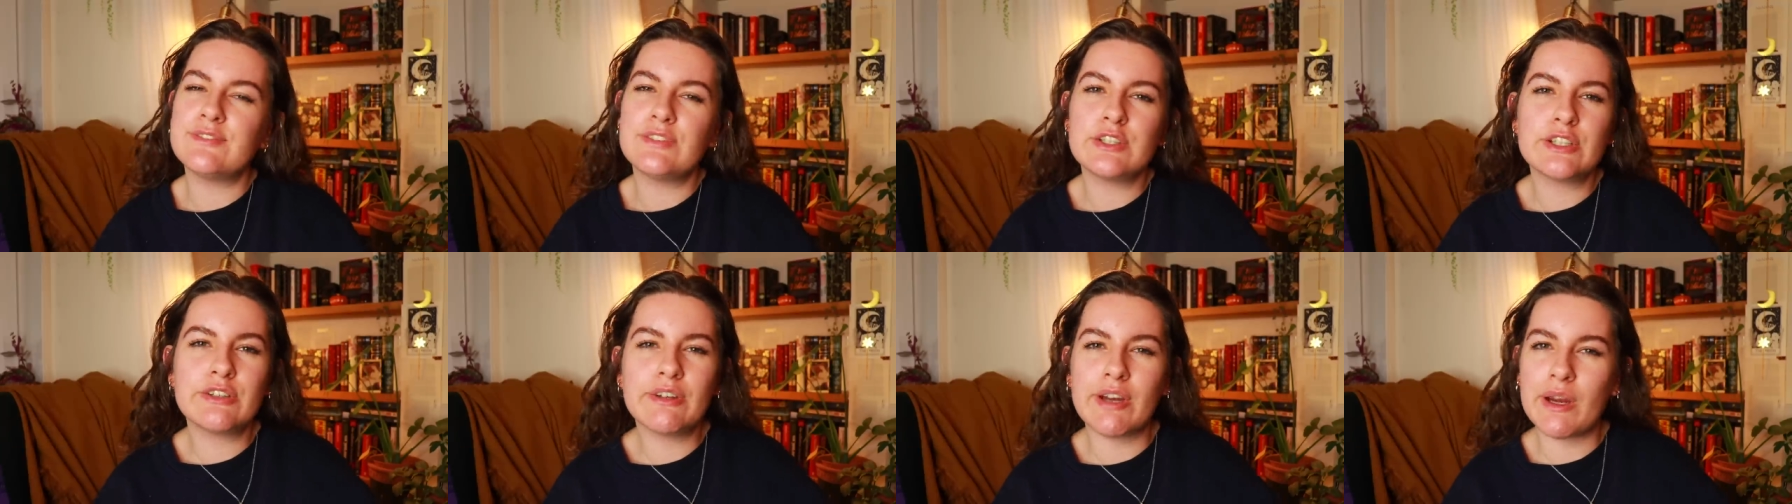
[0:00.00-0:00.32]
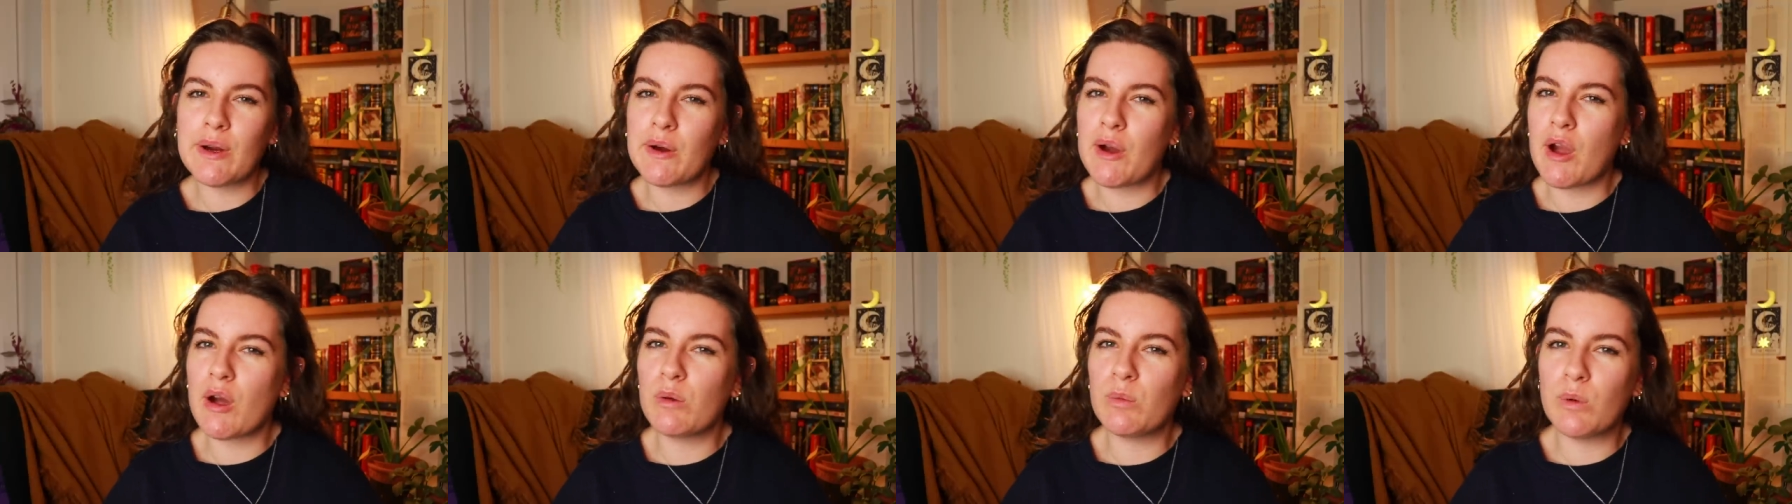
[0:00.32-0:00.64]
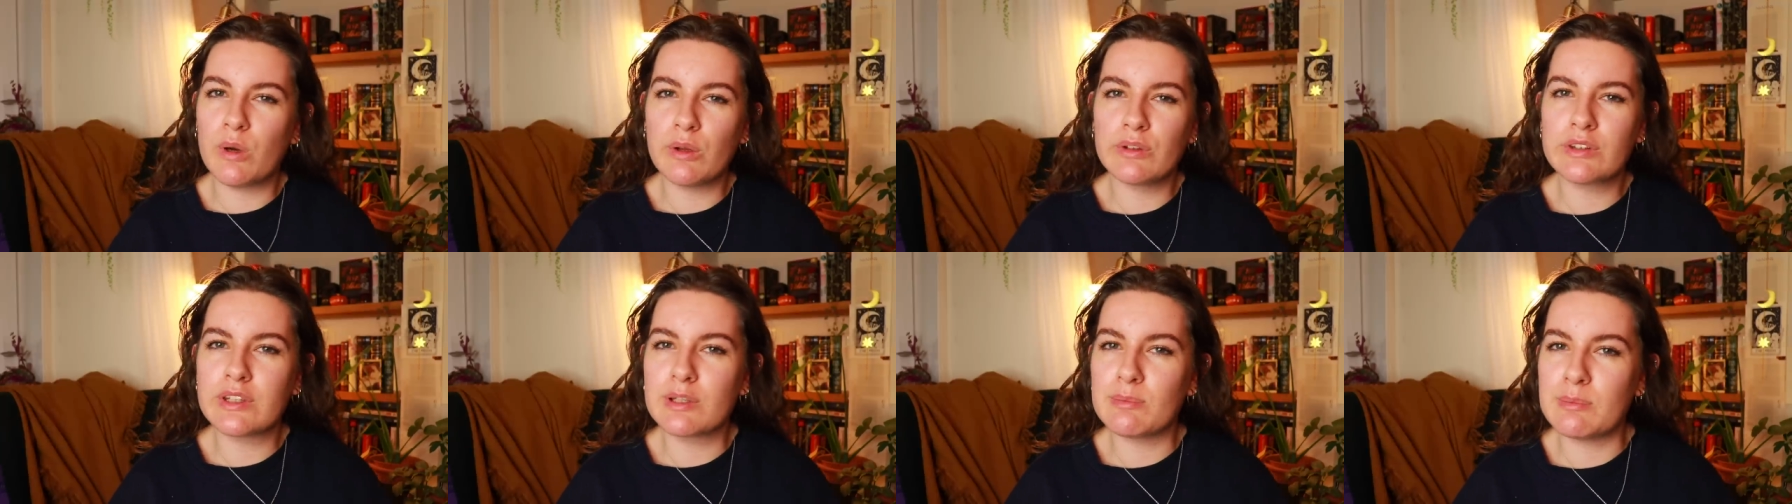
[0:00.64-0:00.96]
figure out how
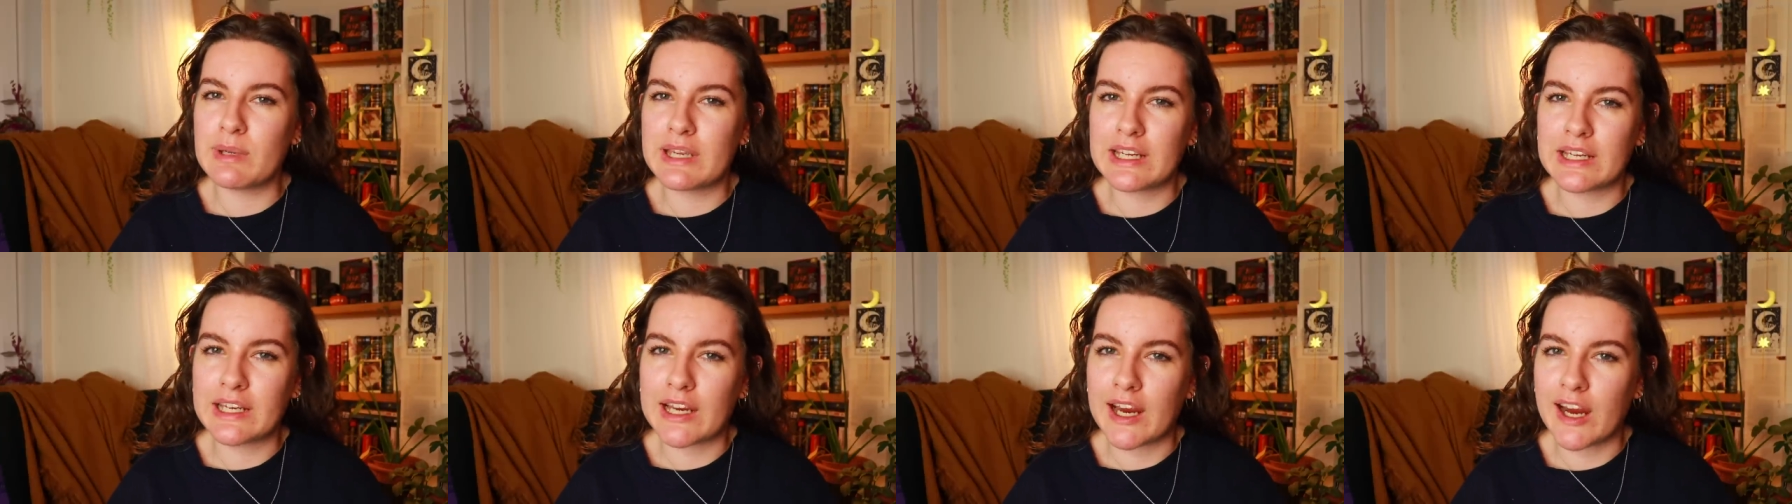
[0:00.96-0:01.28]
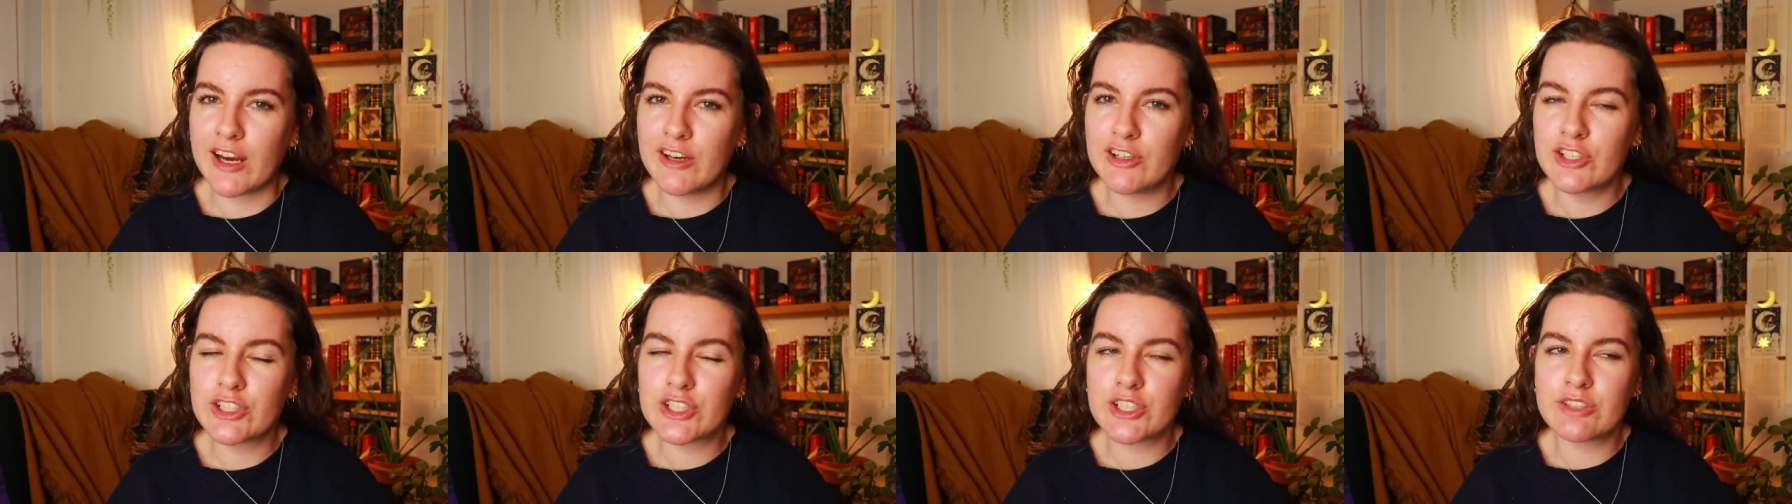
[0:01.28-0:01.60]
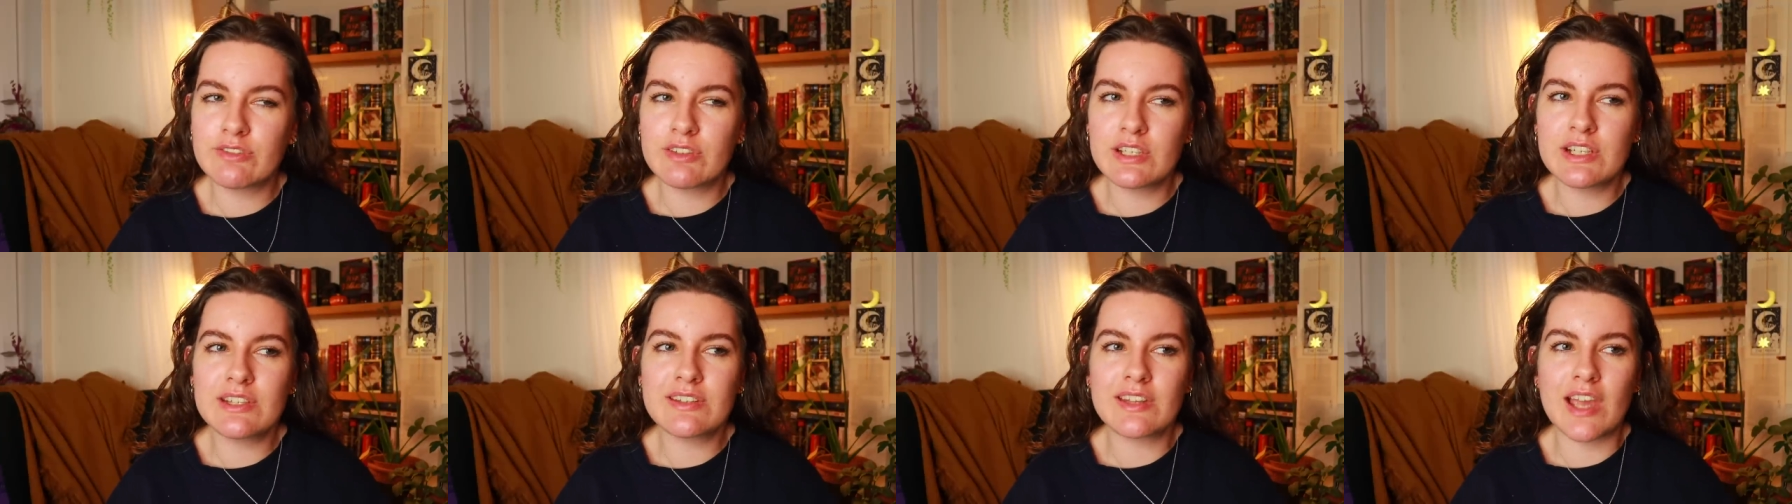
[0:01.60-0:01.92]
old the main
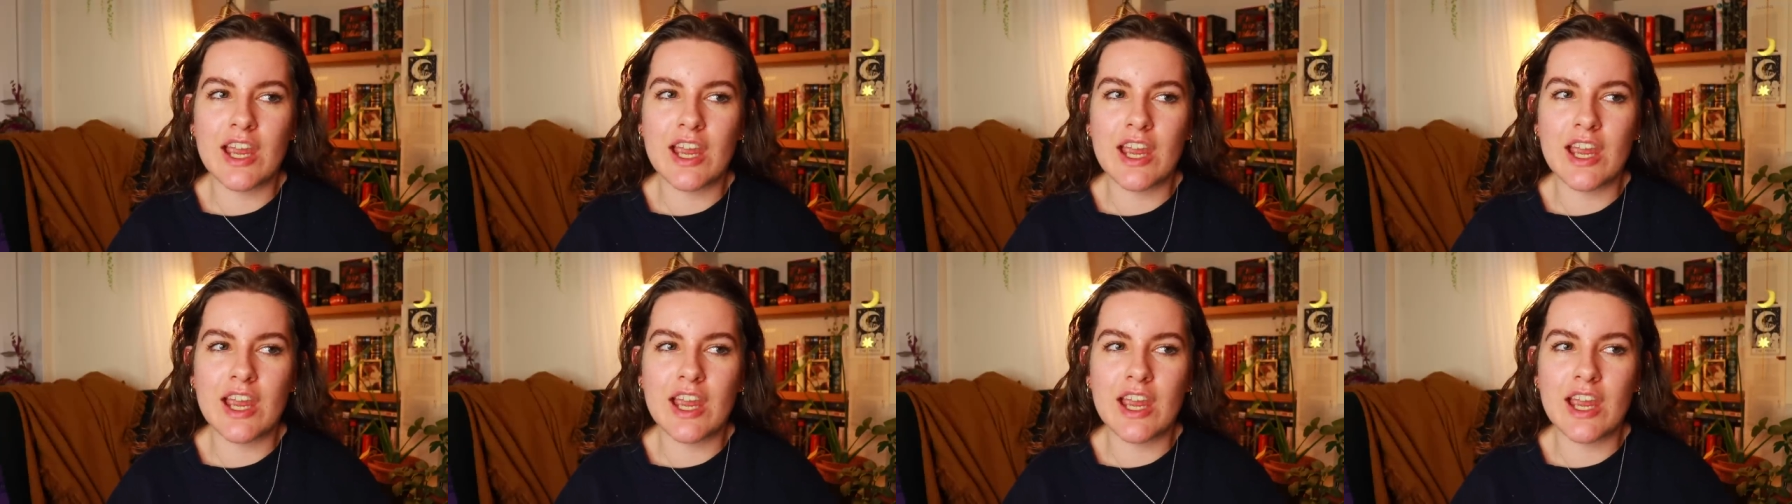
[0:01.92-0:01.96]
character is.